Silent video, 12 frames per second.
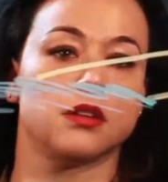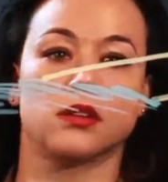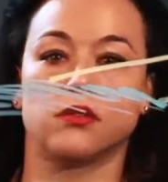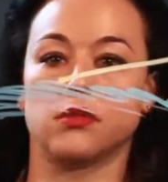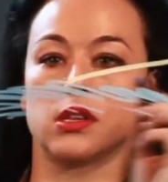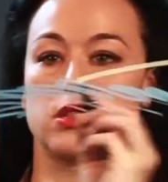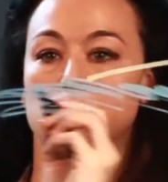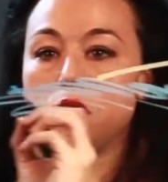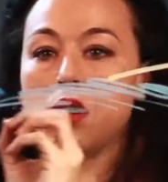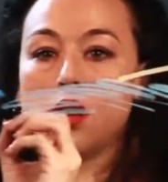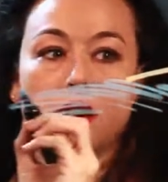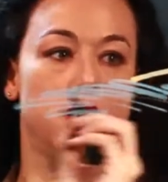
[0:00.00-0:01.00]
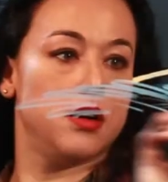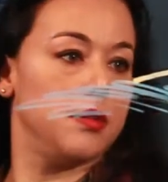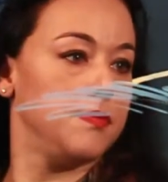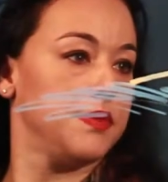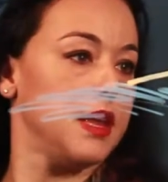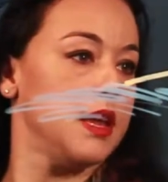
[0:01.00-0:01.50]
with the water.
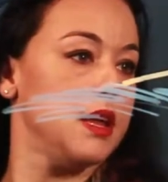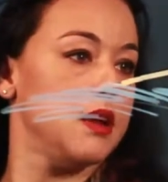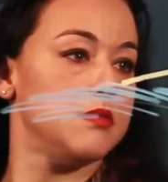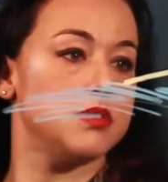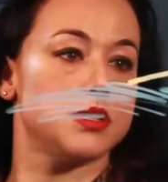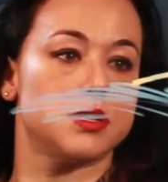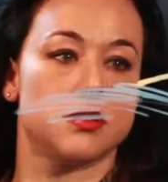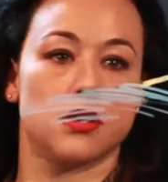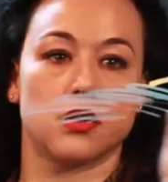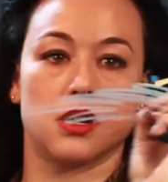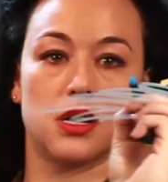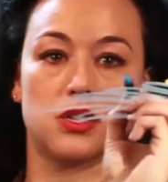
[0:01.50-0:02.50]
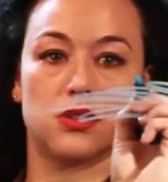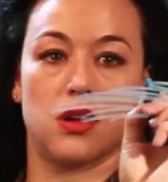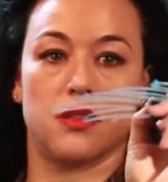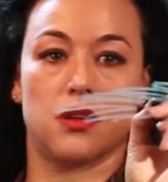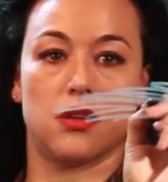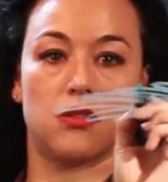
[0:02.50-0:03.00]
And I'm just going to draw
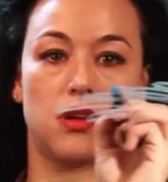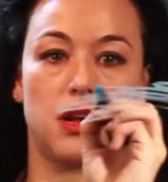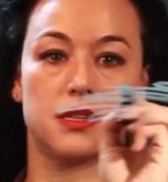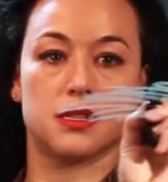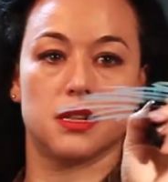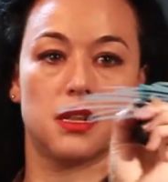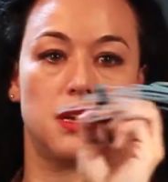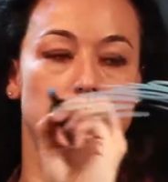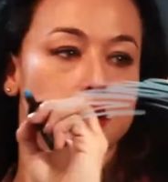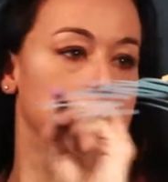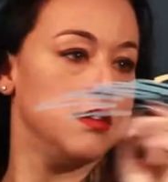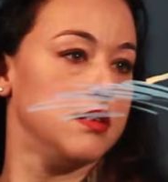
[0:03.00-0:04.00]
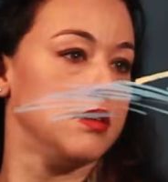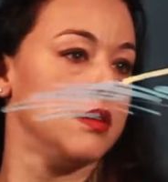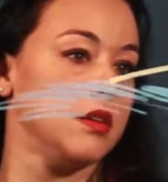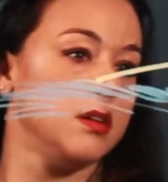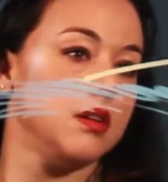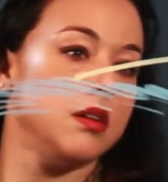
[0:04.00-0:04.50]
the horizon line in.
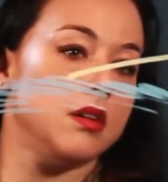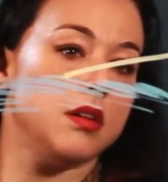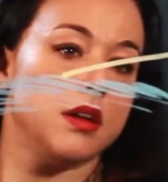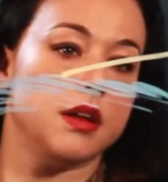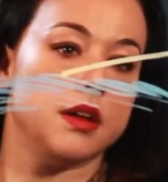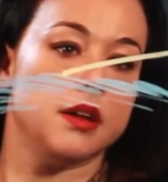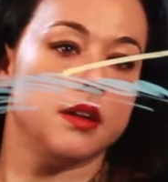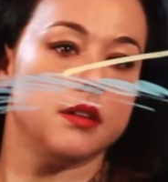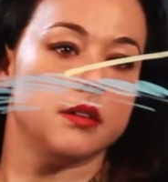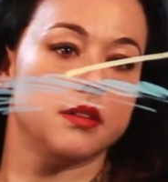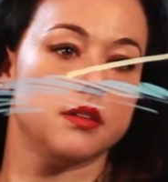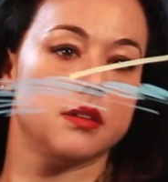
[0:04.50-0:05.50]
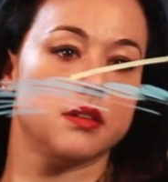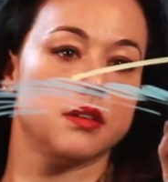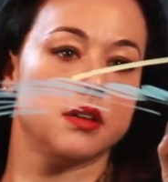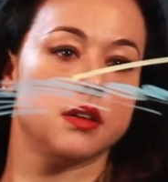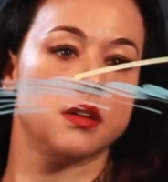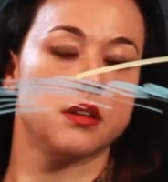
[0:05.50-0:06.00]
And
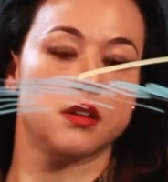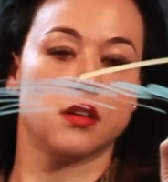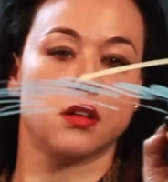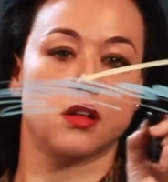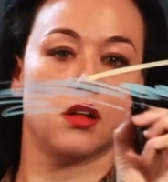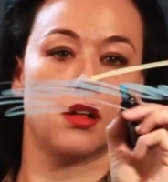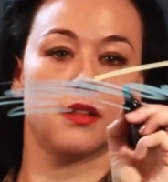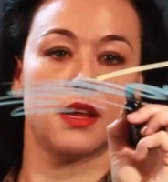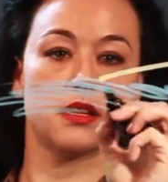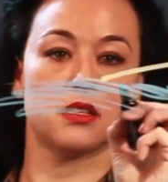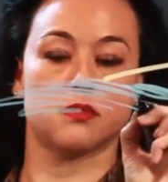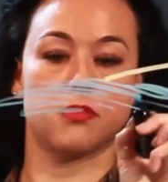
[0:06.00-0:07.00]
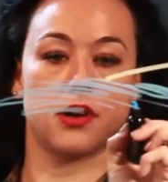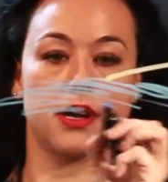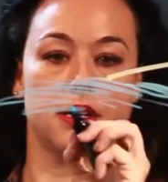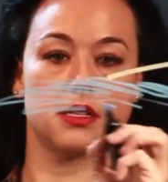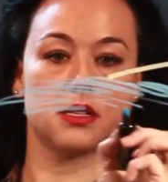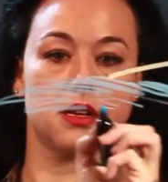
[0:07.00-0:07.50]
all that spray
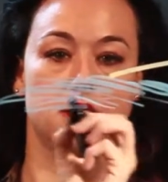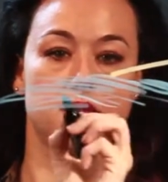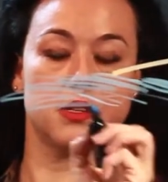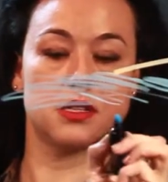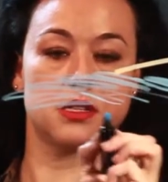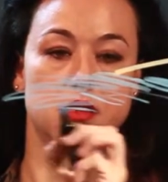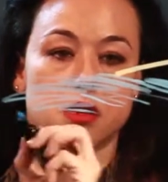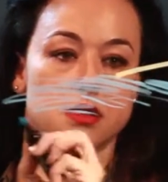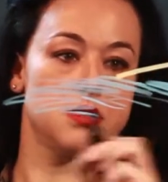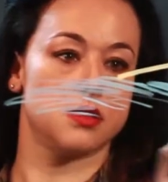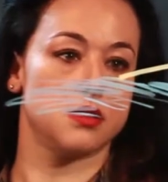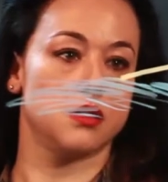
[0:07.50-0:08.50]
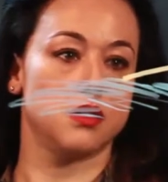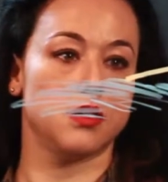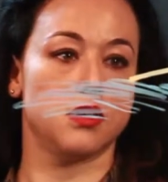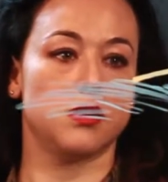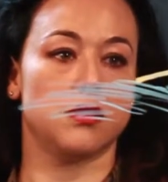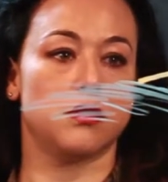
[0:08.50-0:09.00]
and stuff, it starts
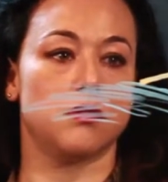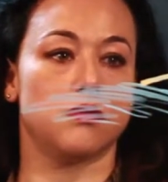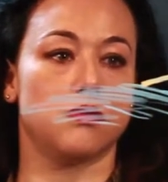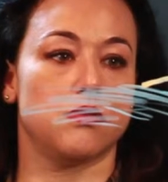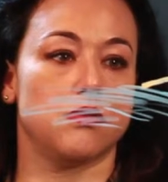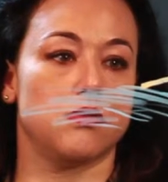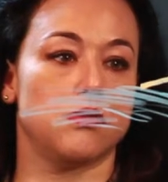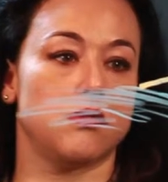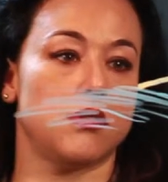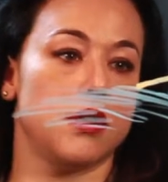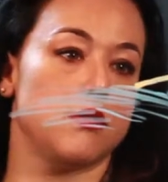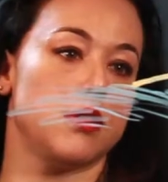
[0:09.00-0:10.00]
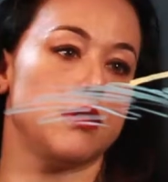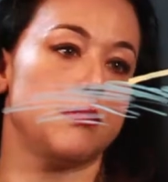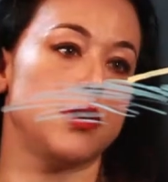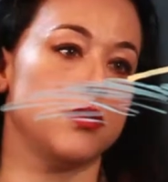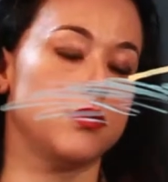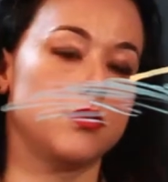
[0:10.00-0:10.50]
right where the
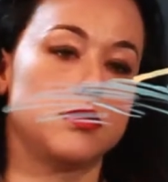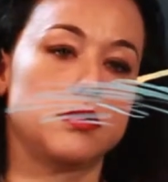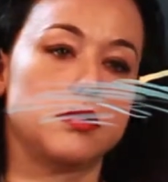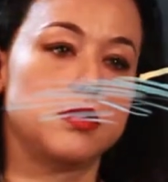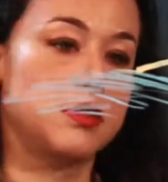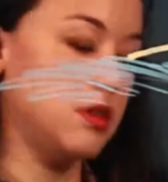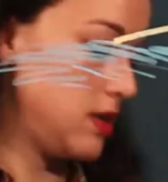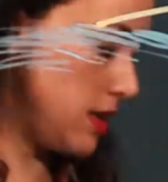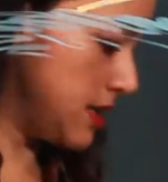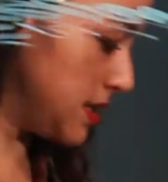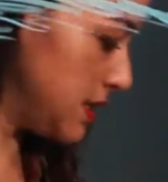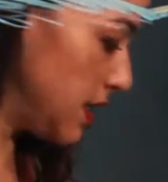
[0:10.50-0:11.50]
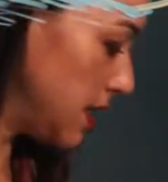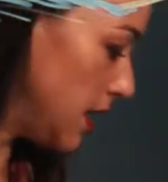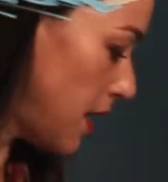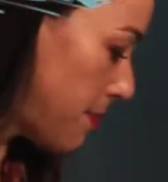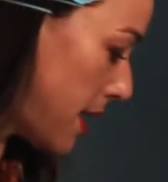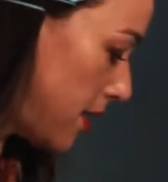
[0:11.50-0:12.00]
boat is sticking
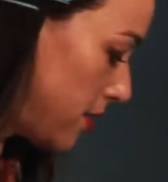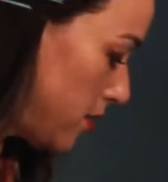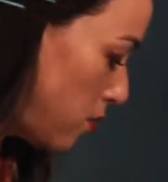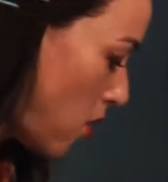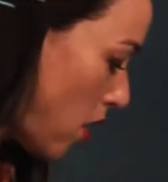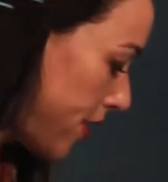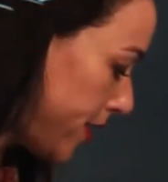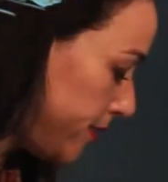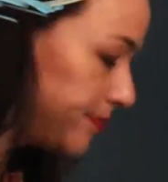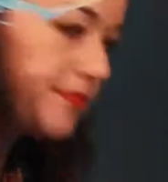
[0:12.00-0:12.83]
up out of the water.